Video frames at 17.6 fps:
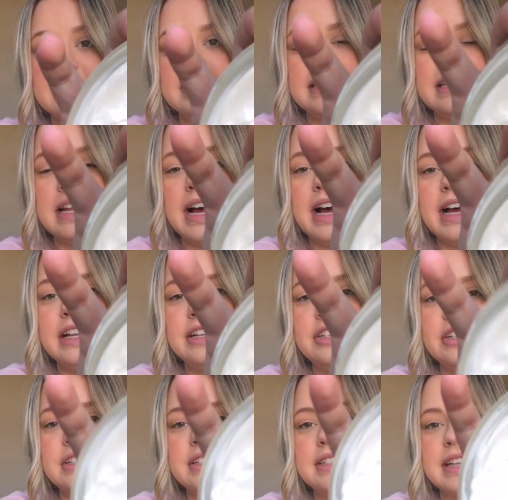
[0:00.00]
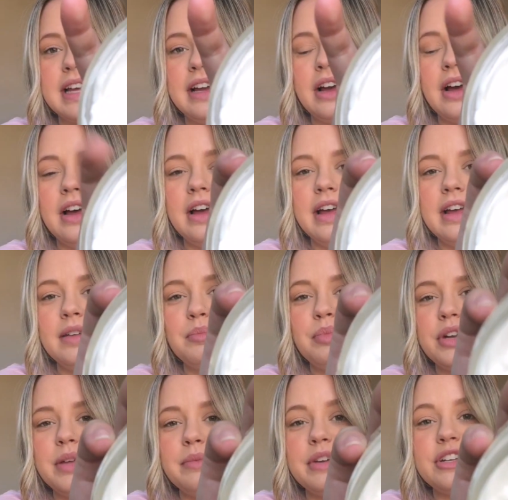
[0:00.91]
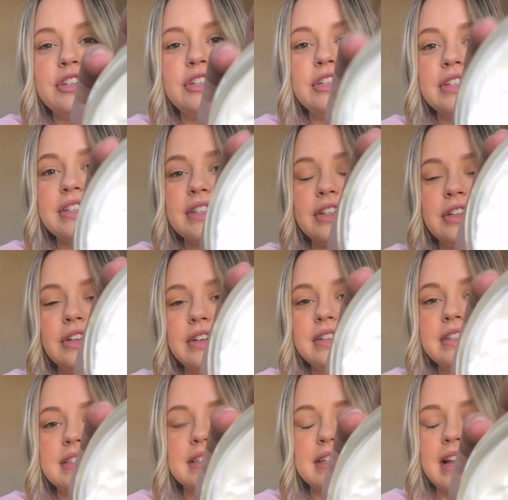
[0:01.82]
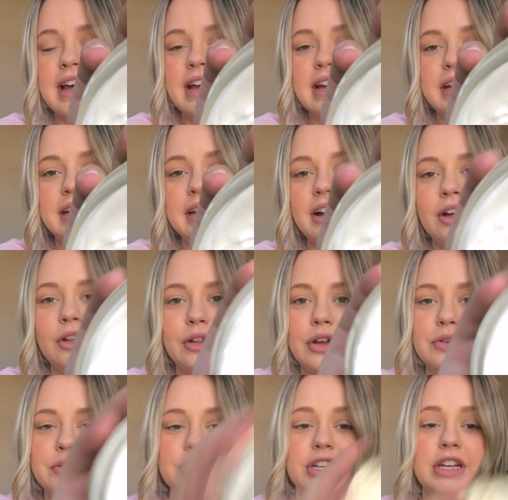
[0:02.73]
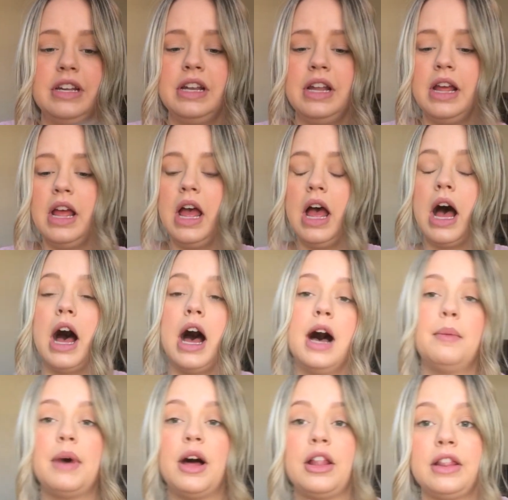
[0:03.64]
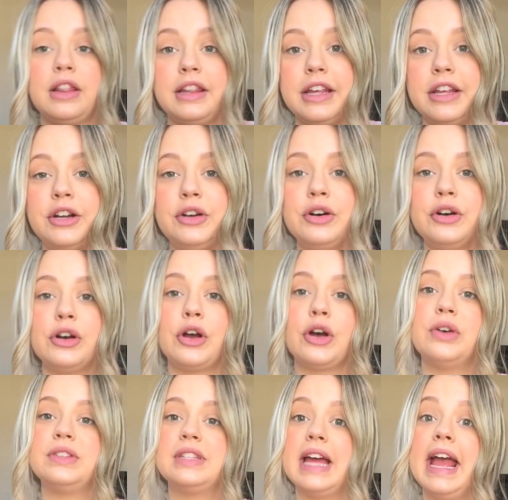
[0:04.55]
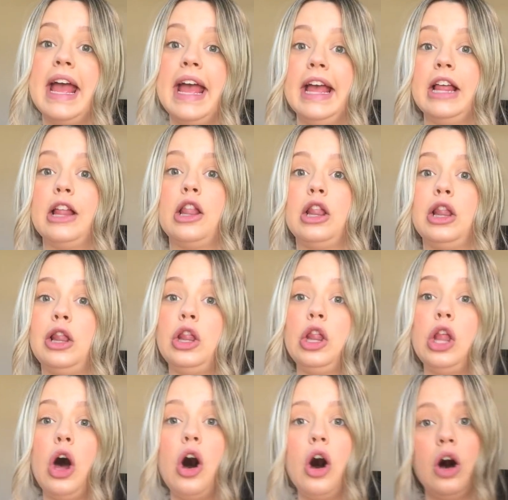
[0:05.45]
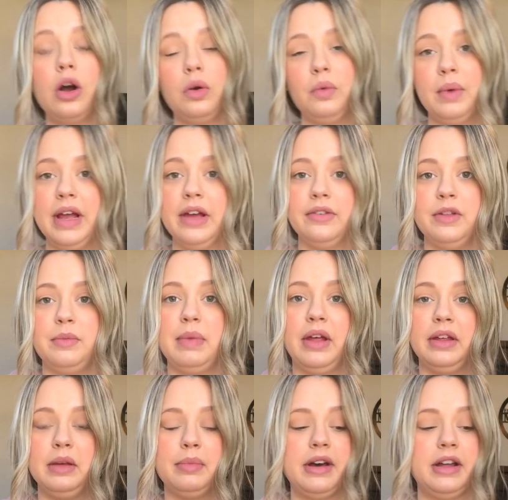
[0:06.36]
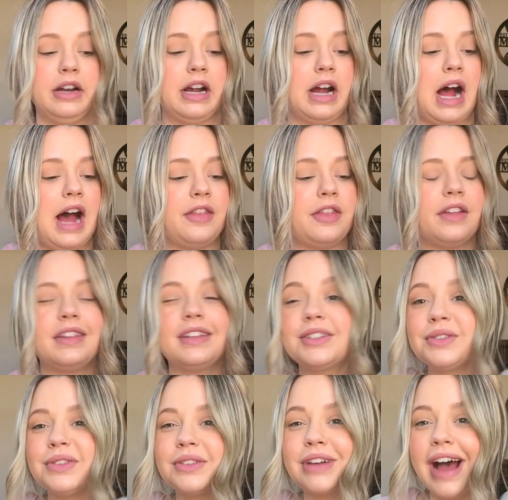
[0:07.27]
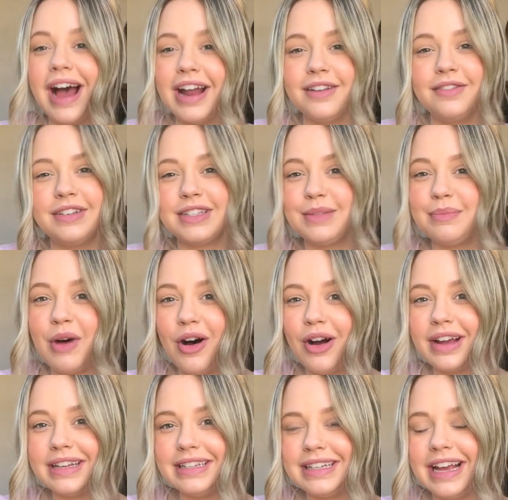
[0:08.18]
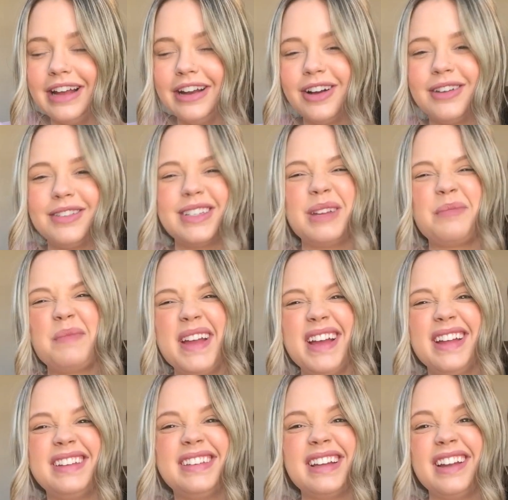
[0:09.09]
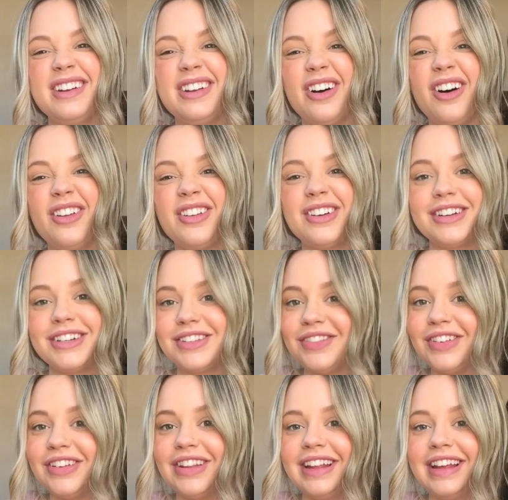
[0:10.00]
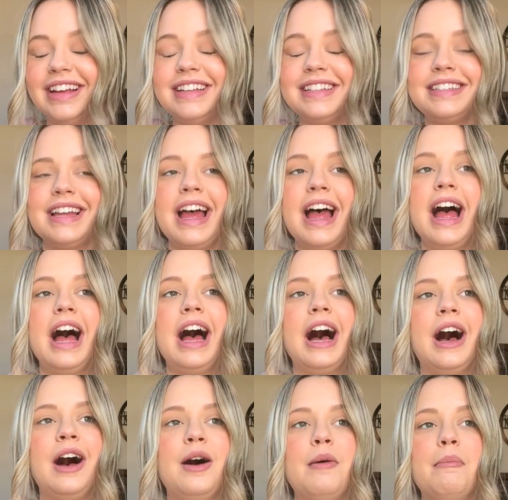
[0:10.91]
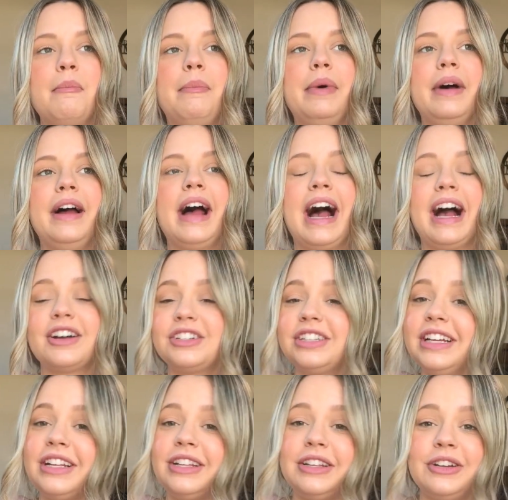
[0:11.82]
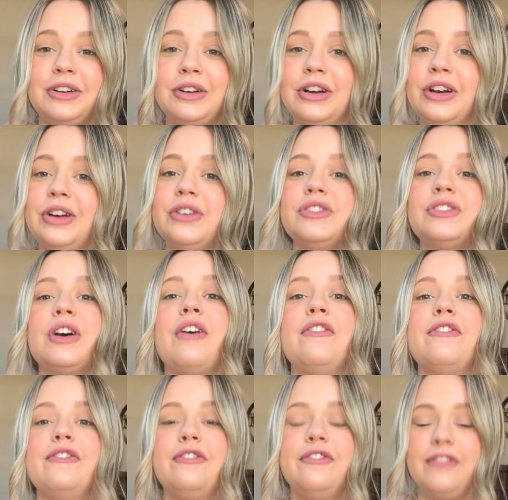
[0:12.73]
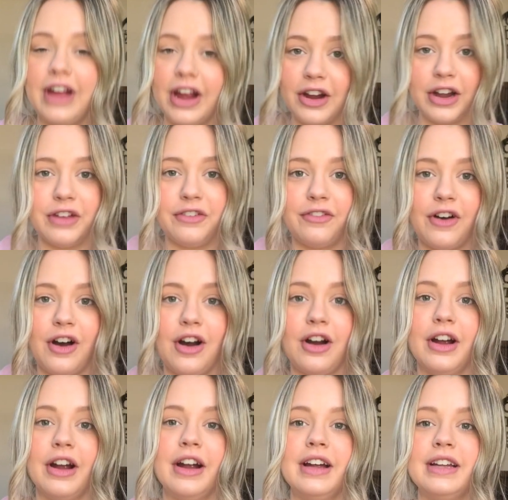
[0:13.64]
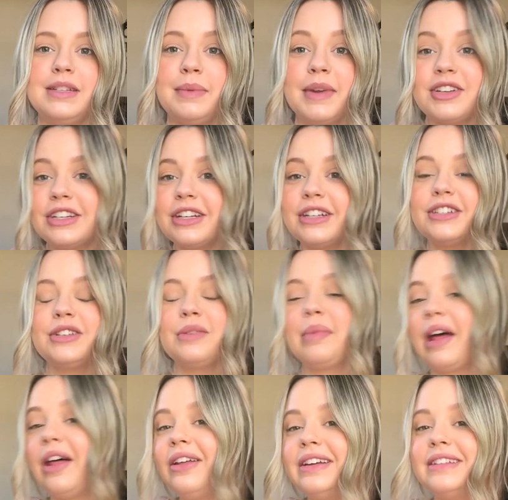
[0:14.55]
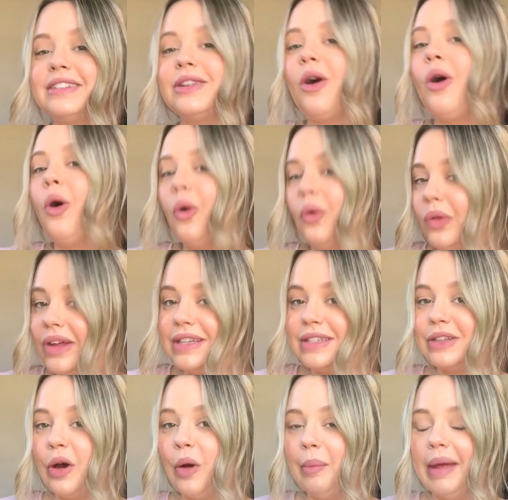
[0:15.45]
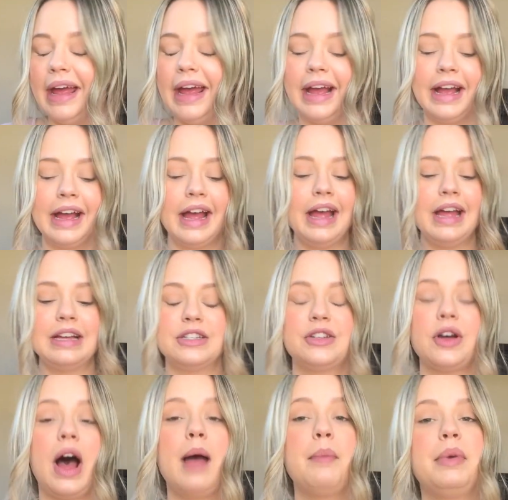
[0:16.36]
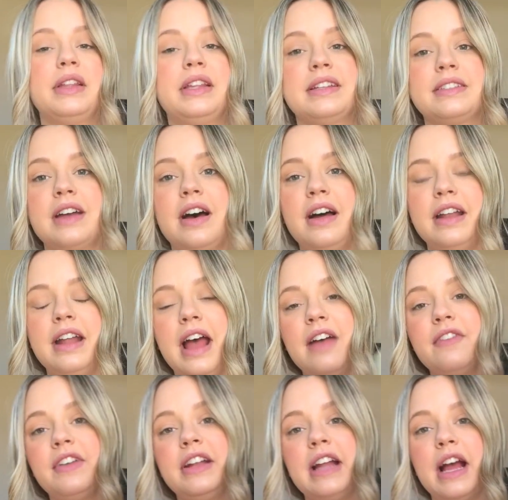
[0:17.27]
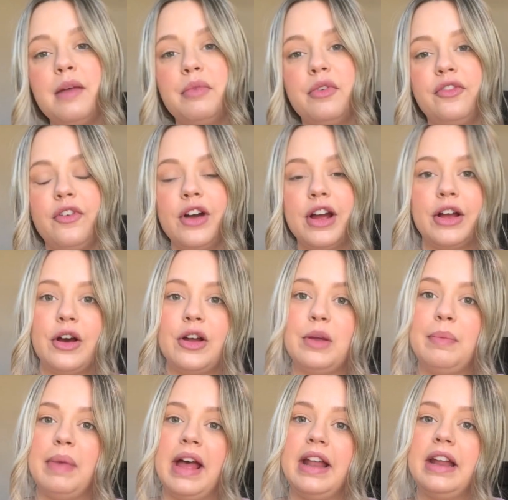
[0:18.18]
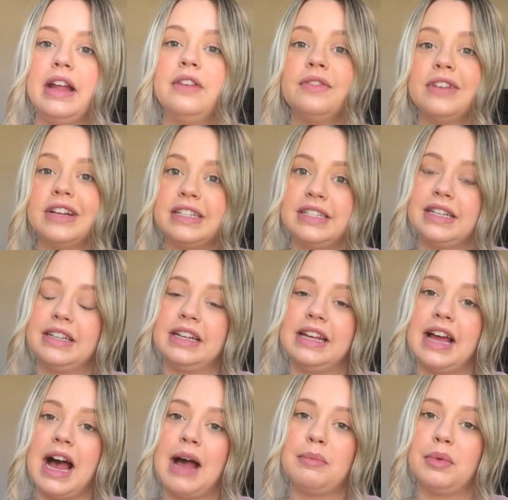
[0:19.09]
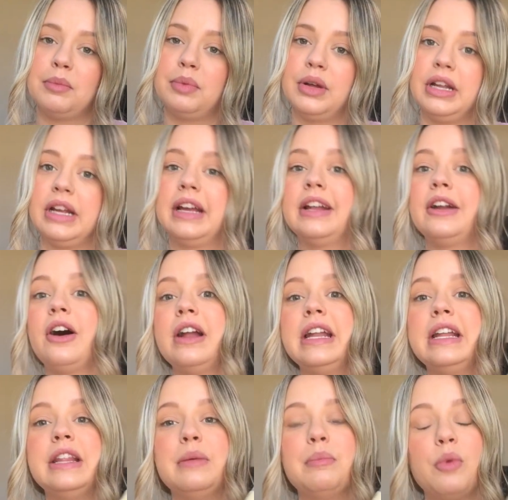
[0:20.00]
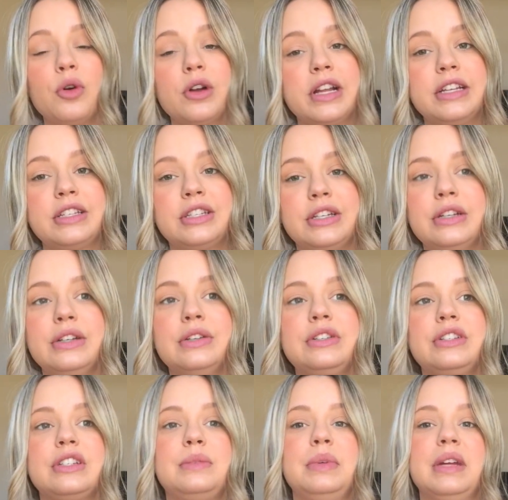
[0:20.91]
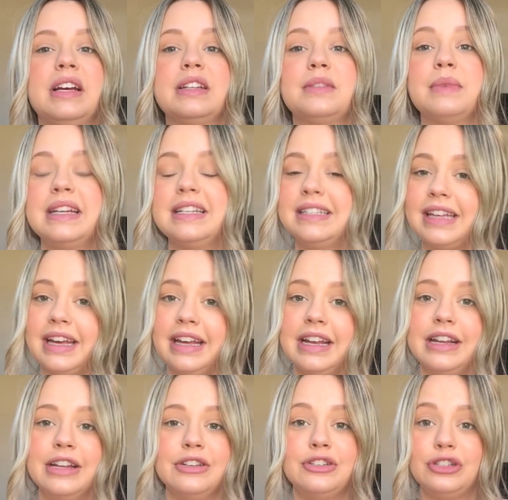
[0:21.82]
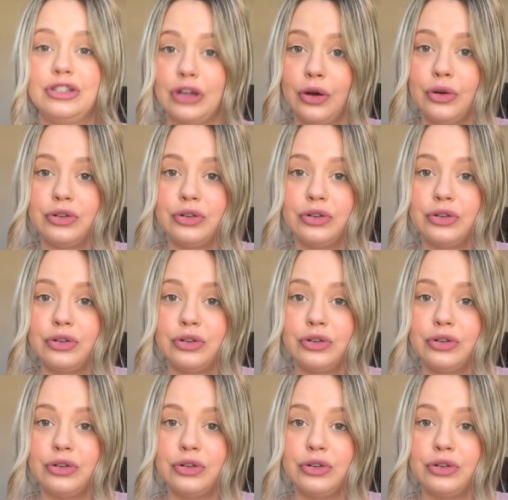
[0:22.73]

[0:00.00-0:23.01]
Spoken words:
see that, it's just like, it pretty much just looks like a lotion. A little goes a long way with belly butter. I thought this was kind of a small container. I was like, man, $10 for this. But actually a little goes very far, especially because your belly is only so big. So I put this on every night before I go to bed, and recently I've been putting it on in the morning too, just because my skin is so